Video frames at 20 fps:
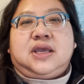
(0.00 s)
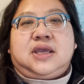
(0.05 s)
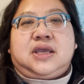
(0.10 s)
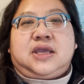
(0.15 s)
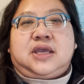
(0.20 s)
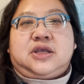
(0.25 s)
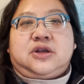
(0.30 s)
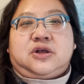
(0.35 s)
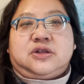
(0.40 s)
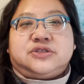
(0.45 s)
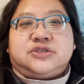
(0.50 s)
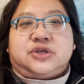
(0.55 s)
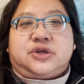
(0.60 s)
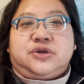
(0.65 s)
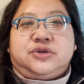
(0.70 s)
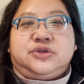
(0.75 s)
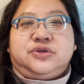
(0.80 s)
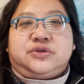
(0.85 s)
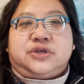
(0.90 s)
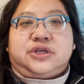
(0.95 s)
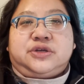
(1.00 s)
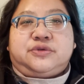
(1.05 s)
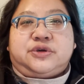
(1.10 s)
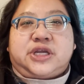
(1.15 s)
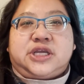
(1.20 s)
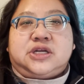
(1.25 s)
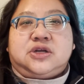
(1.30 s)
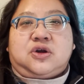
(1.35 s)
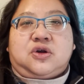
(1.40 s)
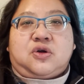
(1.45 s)
And also you can
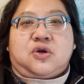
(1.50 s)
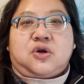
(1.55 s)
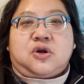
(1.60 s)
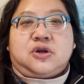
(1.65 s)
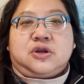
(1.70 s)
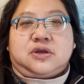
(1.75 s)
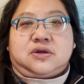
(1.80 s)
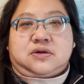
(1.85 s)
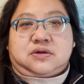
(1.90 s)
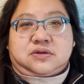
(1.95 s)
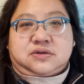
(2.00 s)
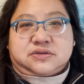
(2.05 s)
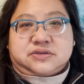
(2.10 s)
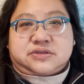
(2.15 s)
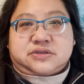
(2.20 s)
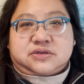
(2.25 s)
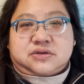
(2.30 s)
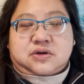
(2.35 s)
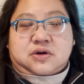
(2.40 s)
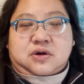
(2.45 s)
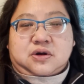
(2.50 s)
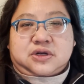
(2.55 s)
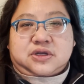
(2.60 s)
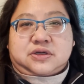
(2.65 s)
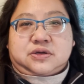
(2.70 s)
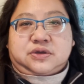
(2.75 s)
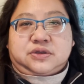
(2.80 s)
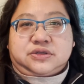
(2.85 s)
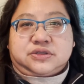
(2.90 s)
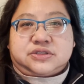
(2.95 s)
create articles.
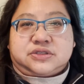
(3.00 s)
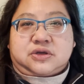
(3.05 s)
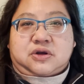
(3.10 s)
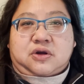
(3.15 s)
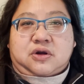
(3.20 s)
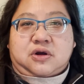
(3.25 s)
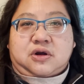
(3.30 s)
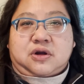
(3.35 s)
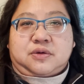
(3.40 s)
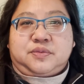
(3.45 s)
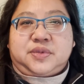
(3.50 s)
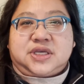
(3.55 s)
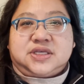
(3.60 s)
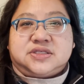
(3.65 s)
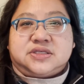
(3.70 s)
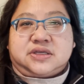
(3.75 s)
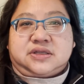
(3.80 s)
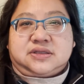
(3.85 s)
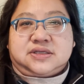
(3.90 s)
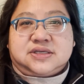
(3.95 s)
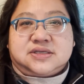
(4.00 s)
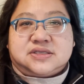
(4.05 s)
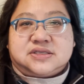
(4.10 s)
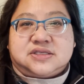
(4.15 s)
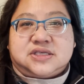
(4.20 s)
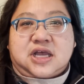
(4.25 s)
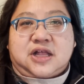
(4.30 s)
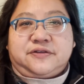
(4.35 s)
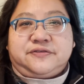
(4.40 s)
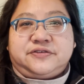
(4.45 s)
Articles are basically
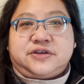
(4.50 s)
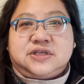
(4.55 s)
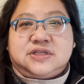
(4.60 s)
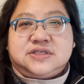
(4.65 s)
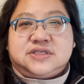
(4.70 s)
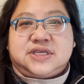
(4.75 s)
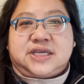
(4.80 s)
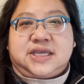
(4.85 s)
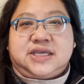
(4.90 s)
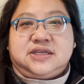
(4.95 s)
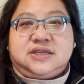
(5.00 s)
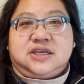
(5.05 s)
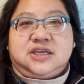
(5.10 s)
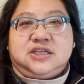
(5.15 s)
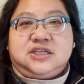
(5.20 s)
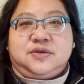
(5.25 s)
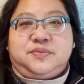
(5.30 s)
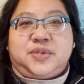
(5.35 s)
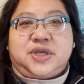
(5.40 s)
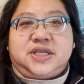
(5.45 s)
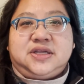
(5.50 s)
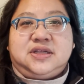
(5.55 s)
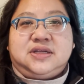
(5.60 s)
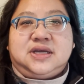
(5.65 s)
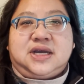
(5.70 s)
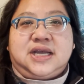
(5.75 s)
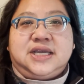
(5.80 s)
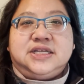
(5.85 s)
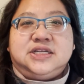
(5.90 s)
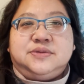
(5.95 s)
self-contained
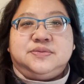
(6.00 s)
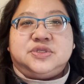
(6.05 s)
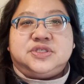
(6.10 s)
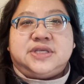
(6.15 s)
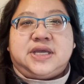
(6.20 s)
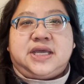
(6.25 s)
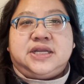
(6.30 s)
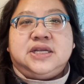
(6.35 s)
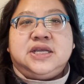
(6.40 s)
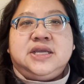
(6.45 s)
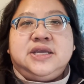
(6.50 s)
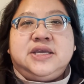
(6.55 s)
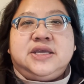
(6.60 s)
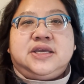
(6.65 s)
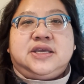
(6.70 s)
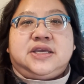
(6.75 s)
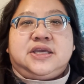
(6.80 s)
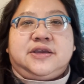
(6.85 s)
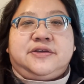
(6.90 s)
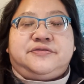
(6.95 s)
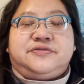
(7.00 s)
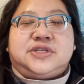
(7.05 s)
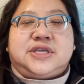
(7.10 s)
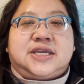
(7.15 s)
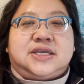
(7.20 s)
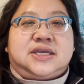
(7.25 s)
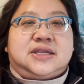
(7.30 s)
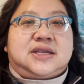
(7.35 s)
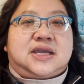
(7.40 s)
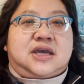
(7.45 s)
independent items that, if
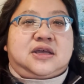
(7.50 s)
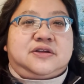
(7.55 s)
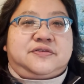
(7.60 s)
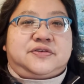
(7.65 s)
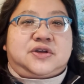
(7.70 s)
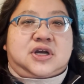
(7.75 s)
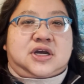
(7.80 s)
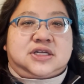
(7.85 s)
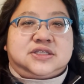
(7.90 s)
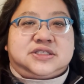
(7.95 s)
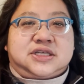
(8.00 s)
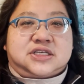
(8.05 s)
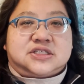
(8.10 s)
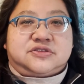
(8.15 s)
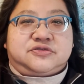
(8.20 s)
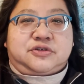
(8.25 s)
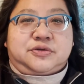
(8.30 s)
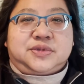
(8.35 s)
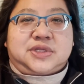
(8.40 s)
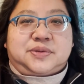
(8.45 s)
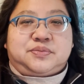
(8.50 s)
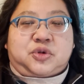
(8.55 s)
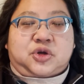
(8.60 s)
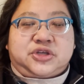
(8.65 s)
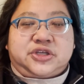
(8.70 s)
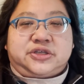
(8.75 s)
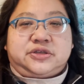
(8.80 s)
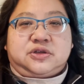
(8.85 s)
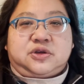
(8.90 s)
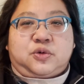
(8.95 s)
taken out of context from that
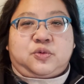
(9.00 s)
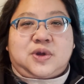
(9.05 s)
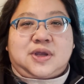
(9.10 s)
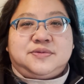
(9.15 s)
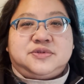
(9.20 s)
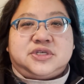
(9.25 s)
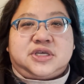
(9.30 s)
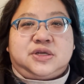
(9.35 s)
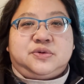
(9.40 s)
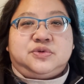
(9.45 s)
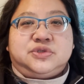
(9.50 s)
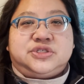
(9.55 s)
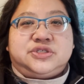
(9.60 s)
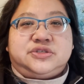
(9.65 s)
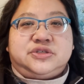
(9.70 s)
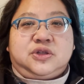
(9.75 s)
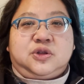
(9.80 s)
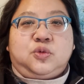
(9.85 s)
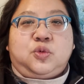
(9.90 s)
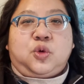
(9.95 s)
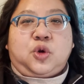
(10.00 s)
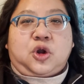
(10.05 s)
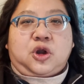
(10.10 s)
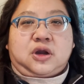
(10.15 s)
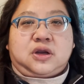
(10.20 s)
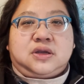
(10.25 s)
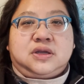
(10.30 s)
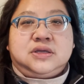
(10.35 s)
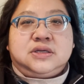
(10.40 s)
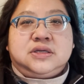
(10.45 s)
particular website, would still
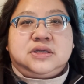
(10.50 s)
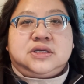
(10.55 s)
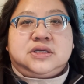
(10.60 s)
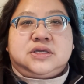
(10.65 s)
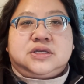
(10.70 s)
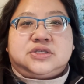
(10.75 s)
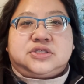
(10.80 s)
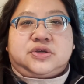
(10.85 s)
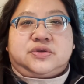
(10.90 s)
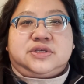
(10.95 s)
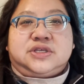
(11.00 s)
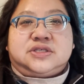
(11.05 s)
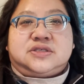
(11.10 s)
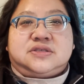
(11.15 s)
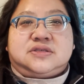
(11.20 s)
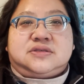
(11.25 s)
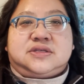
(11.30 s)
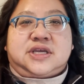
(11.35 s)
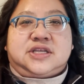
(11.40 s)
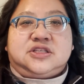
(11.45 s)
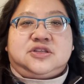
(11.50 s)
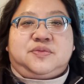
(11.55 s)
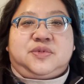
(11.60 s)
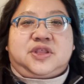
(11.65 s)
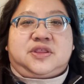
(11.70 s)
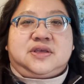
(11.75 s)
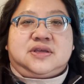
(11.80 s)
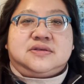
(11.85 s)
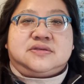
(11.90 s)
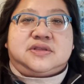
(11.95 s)
work. So these tend to be
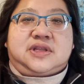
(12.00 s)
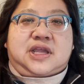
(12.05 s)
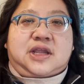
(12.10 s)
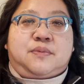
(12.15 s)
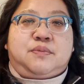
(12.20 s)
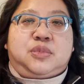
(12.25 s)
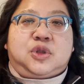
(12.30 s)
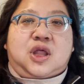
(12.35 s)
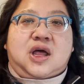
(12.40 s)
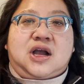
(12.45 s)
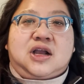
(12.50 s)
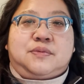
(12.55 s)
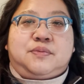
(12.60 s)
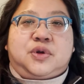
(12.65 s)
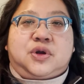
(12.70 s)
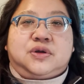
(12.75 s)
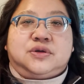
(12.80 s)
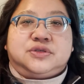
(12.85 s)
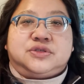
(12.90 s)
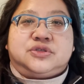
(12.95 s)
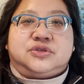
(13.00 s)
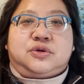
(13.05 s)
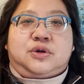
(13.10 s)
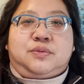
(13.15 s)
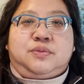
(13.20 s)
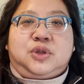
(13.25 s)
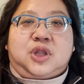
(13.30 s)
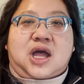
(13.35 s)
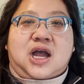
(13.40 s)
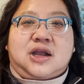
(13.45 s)
things like blog posts. So a
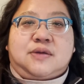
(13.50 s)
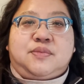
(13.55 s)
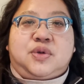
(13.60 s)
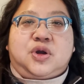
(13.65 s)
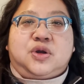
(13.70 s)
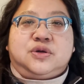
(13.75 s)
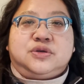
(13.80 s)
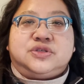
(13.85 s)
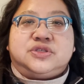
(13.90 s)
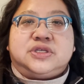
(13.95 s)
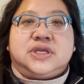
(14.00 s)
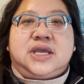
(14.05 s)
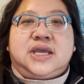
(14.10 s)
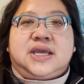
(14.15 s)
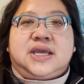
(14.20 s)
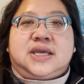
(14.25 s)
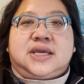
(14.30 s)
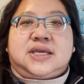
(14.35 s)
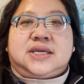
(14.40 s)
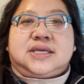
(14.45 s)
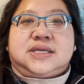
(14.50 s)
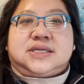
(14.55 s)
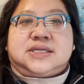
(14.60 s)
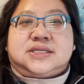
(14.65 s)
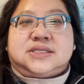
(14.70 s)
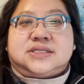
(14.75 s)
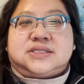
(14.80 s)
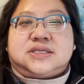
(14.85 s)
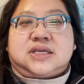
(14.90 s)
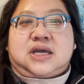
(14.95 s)
blog post
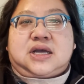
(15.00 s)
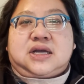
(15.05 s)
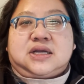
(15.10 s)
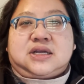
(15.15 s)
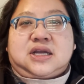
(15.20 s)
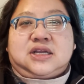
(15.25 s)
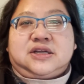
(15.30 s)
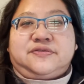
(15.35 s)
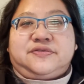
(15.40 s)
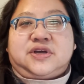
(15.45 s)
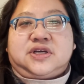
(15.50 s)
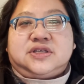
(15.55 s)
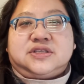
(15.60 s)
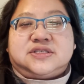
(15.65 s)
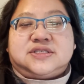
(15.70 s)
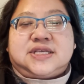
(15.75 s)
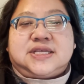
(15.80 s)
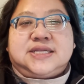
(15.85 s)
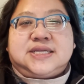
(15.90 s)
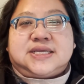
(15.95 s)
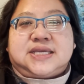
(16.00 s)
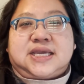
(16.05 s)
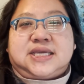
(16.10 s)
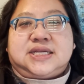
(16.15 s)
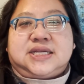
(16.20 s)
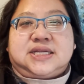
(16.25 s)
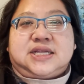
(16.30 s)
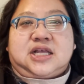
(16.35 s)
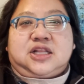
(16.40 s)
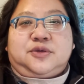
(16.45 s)
is kind of a
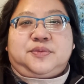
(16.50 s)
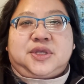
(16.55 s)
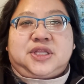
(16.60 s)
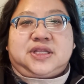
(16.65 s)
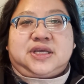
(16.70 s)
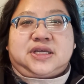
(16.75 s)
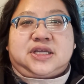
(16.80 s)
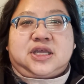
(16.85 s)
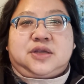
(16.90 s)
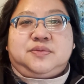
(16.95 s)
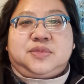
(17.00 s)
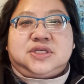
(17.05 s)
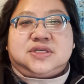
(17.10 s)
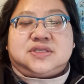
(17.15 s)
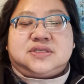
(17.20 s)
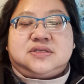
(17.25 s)
syndicated element that can be